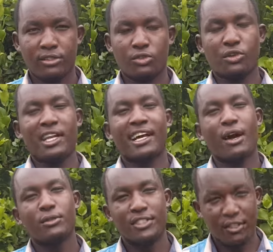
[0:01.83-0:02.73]
Turkana
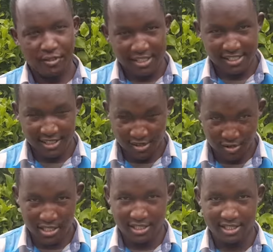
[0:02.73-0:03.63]
County University
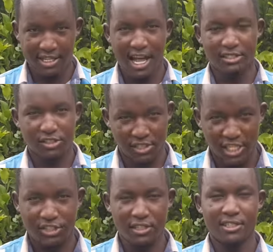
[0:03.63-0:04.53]
Student
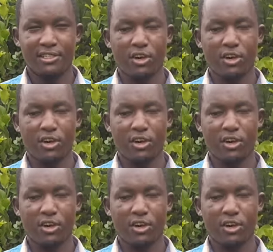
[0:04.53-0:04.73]
Association,